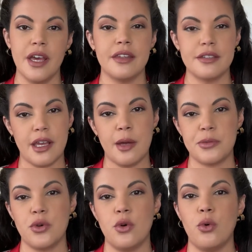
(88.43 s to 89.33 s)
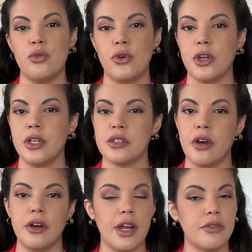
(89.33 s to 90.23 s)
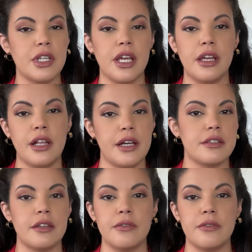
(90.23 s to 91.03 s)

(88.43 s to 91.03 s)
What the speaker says: This capsule will focus on everyday classic